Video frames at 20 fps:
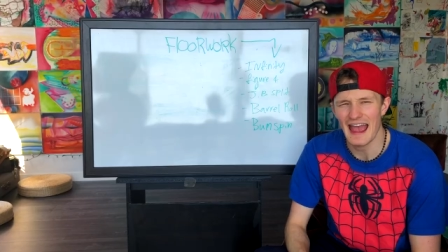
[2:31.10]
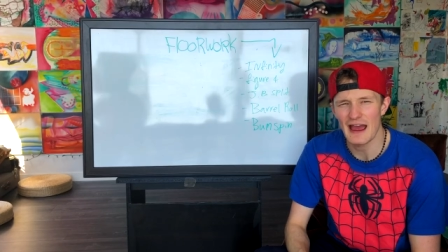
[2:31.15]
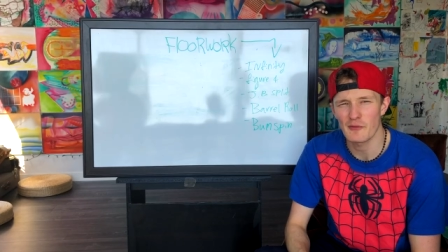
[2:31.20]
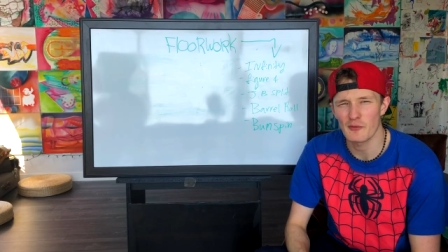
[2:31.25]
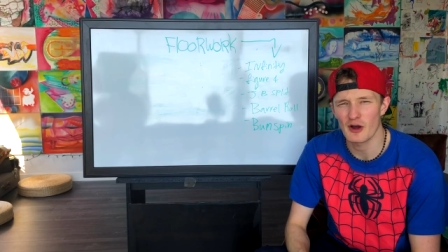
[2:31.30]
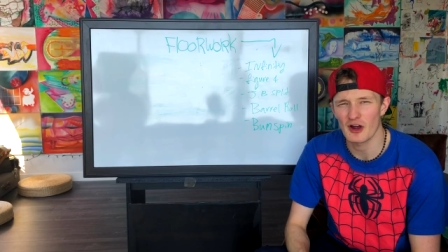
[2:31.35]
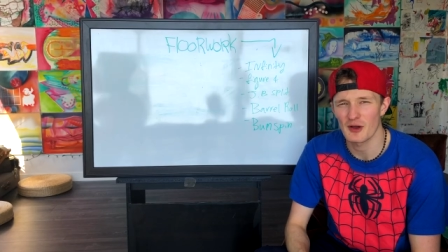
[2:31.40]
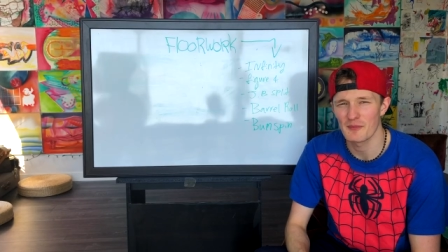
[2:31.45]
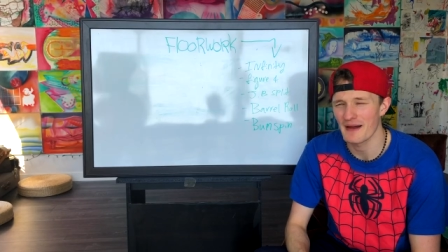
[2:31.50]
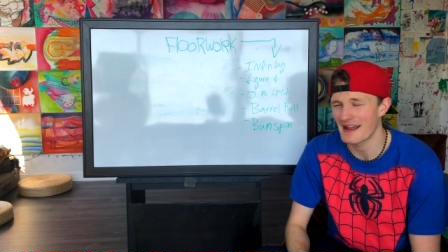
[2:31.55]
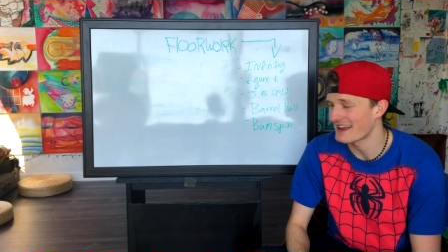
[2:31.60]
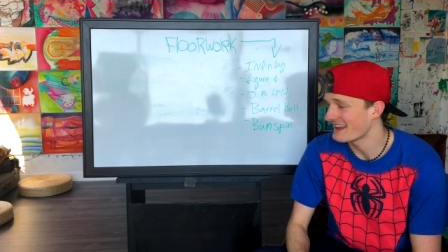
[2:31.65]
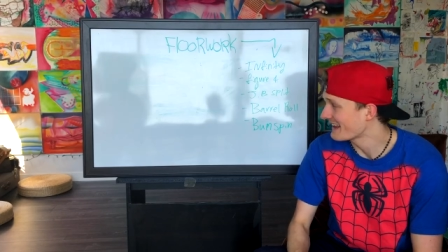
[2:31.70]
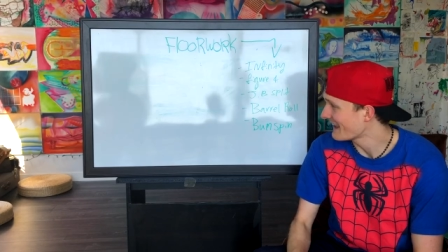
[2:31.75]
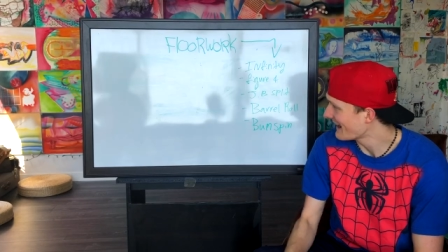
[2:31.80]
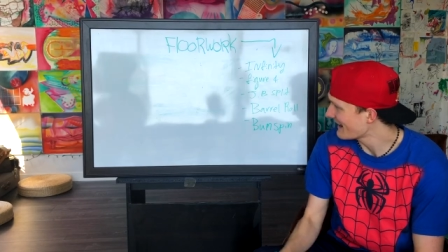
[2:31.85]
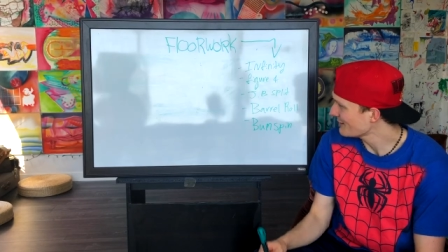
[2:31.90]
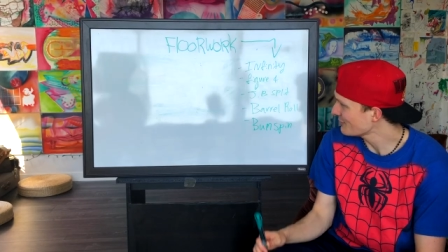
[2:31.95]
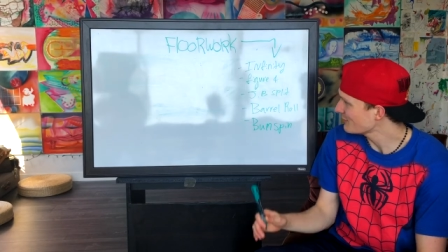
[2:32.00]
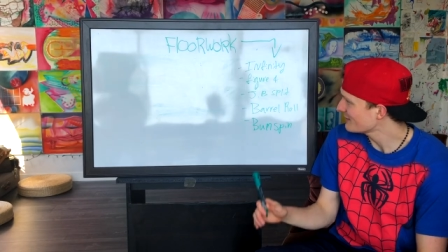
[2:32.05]
And welcome back
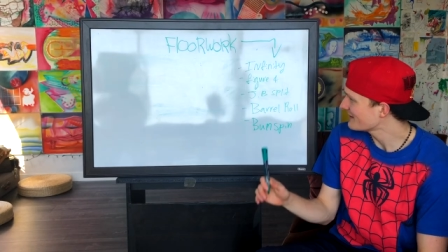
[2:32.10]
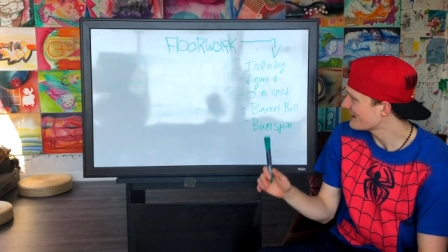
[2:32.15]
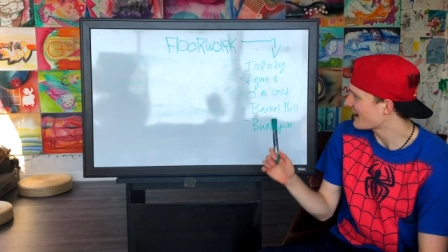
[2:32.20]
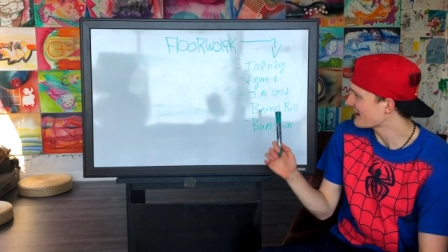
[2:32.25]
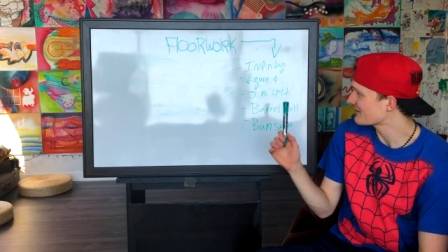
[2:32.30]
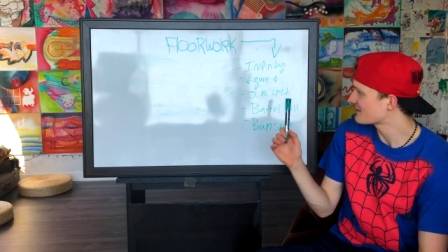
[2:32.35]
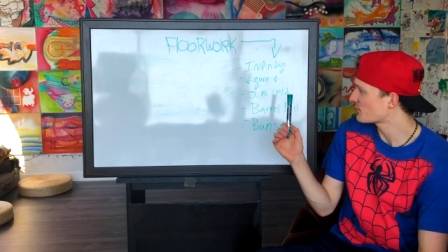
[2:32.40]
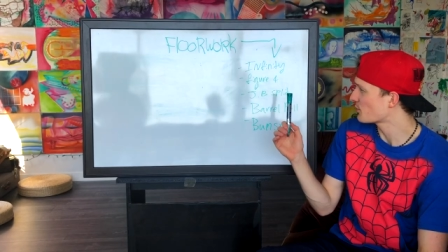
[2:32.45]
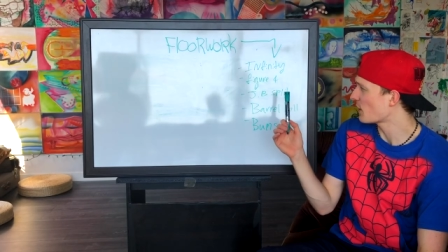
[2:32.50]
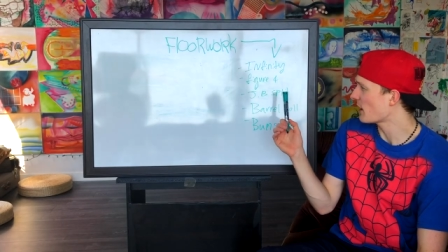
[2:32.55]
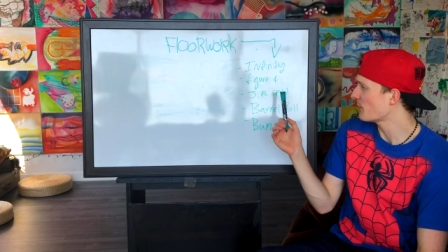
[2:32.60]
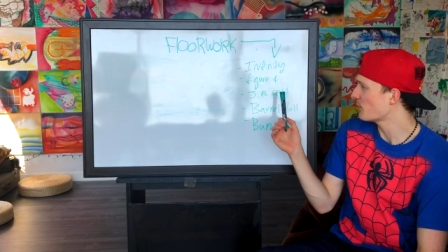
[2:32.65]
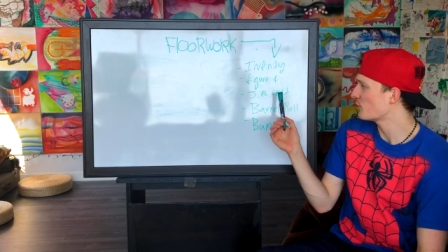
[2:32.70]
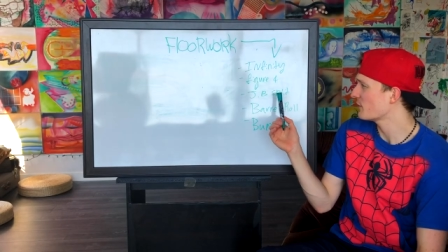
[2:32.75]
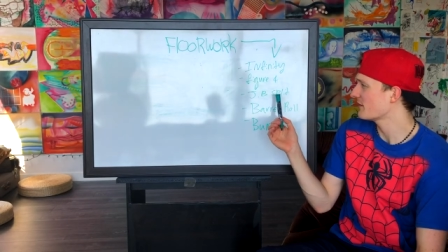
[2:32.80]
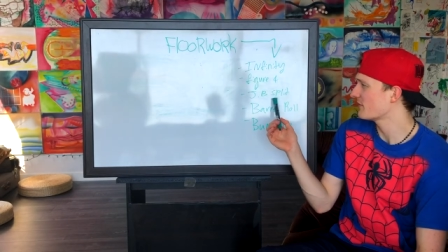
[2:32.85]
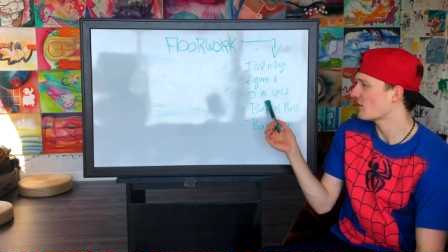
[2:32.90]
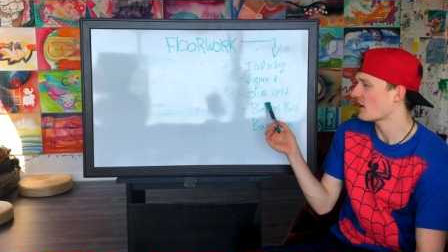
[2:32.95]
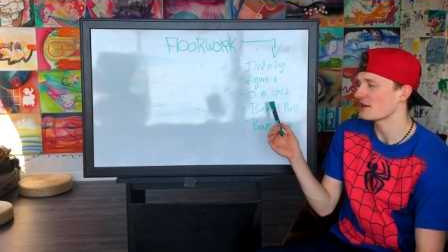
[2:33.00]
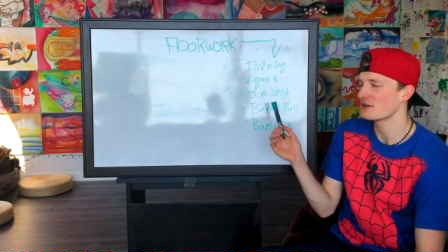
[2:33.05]
again. Next up,
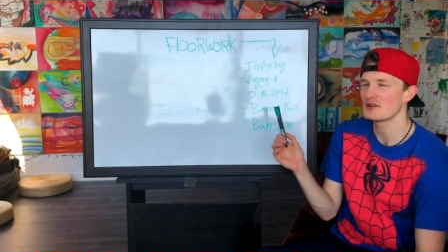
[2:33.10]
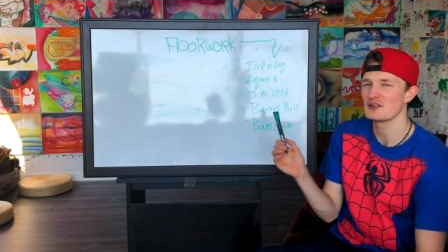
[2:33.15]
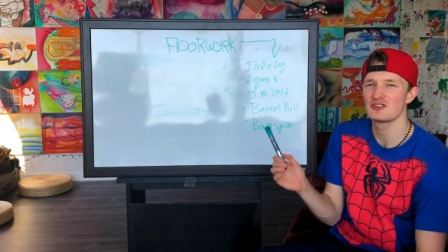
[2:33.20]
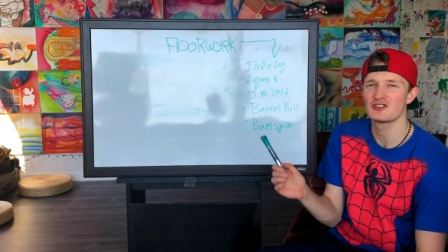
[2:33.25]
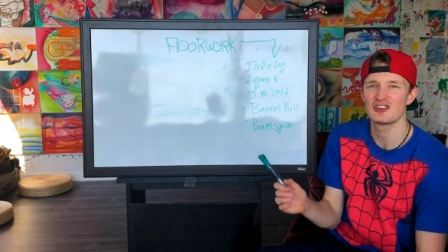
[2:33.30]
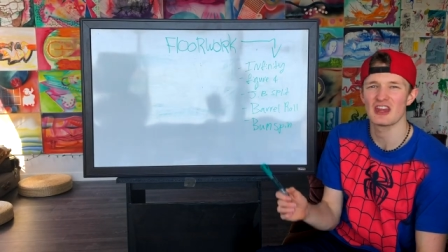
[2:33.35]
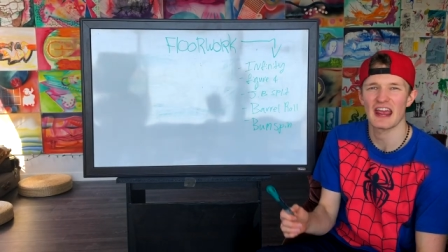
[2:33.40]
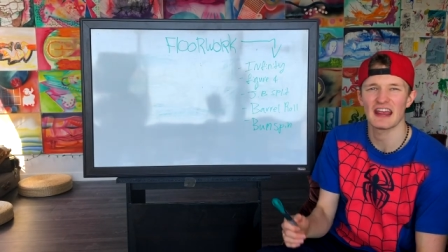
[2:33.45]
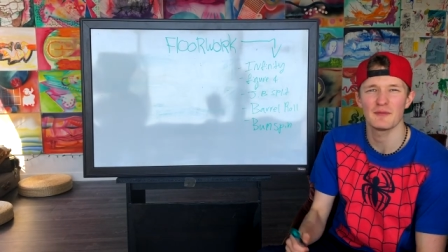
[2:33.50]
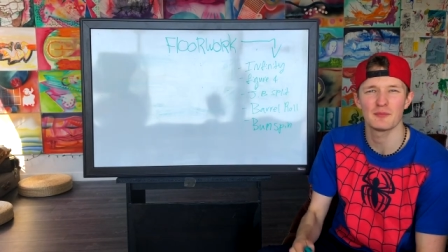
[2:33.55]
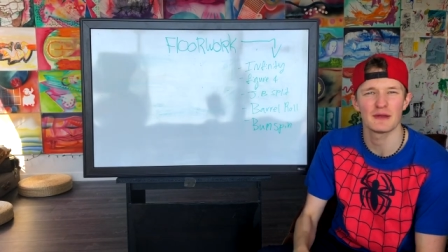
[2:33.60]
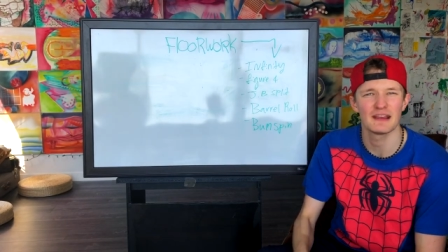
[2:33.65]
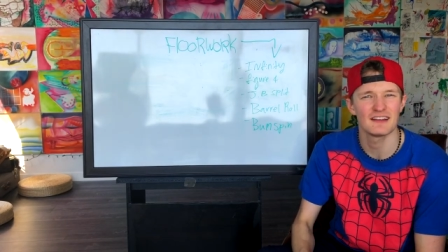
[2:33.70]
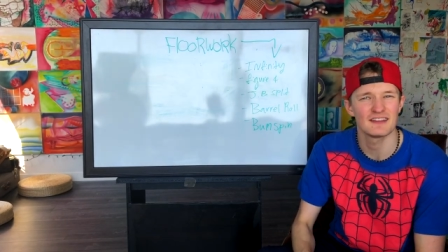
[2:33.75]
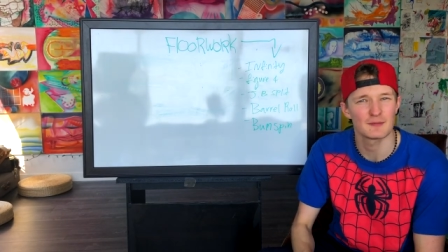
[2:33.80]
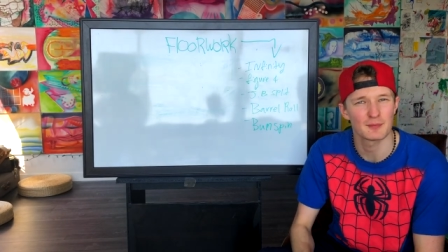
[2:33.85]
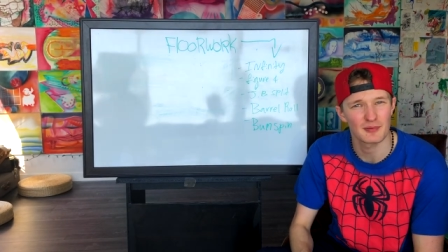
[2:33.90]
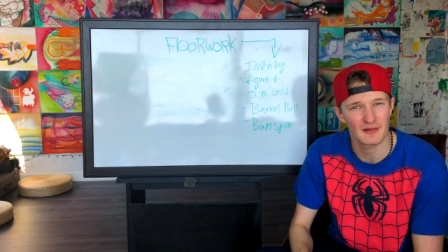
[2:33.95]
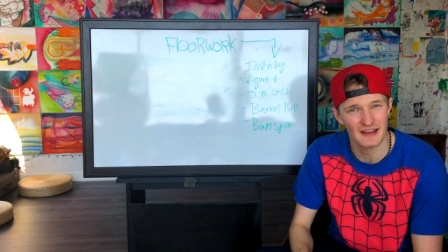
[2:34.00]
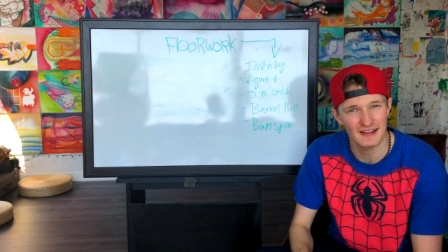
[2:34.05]
we've got your JB
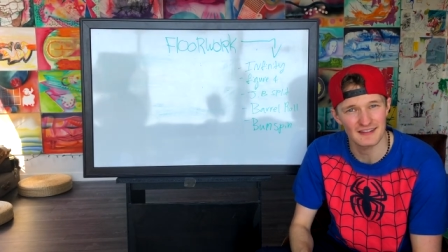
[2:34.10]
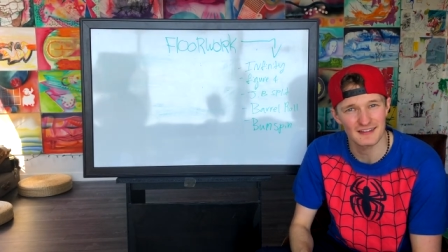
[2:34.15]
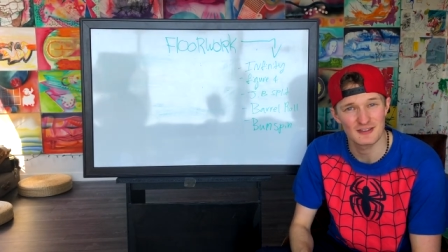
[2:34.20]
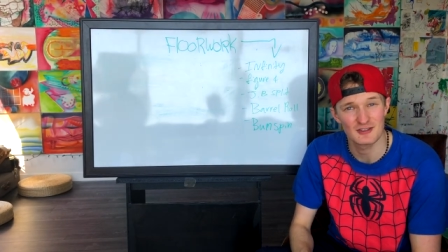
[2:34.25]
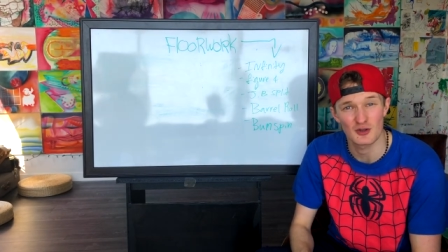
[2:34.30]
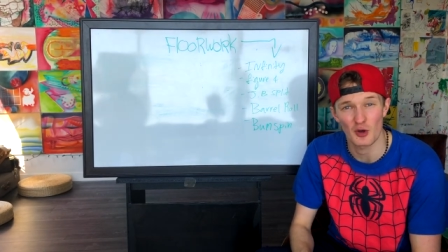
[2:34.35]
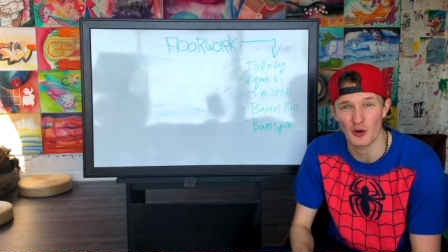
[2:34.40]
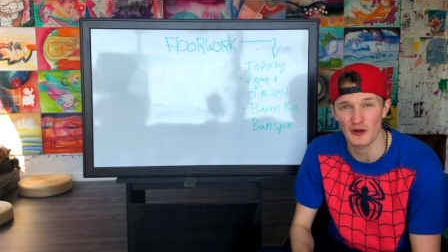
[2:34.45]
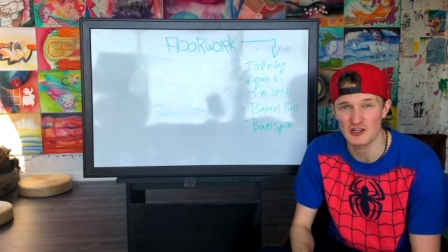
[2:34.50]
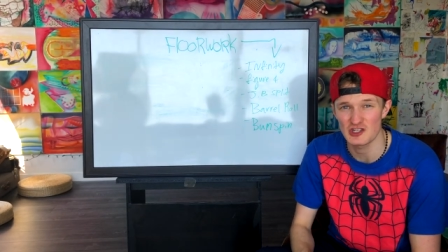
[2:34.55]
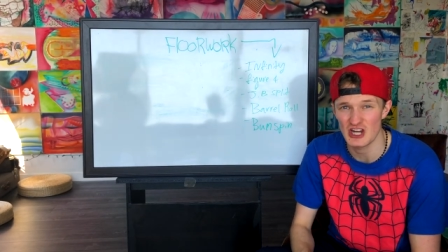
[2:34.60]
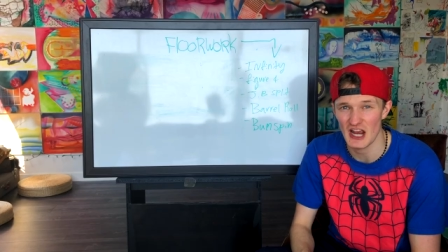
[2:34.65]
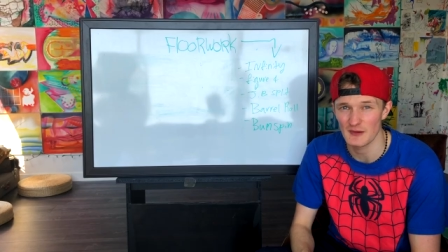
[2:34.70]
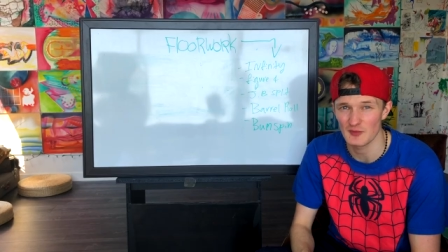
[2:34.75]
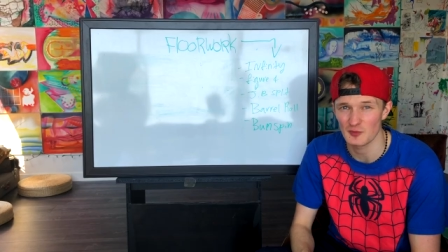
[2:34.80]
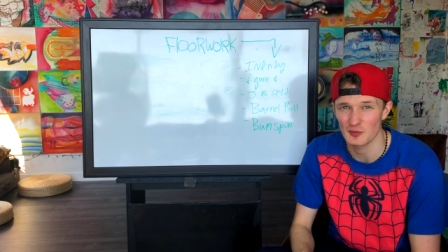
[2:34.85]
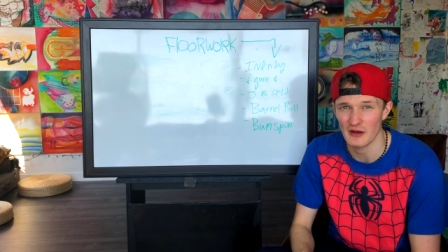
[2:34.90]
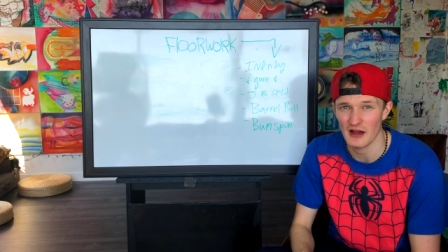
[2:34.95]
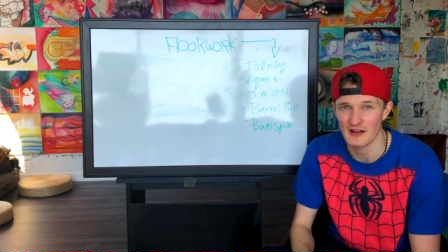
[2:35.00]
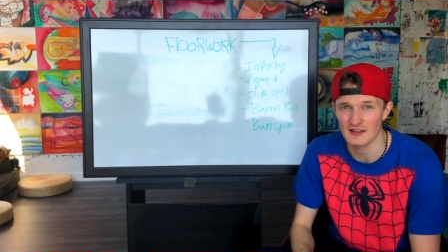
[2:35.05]
split, or
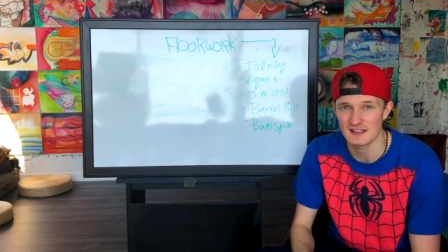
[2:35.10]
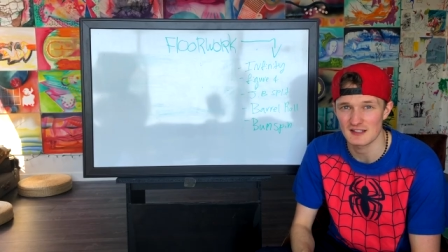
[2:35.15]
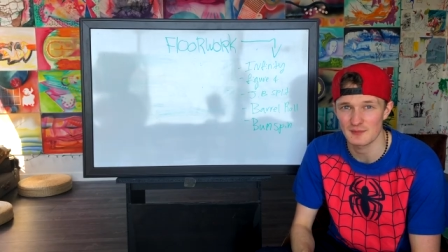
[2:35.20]
James Brown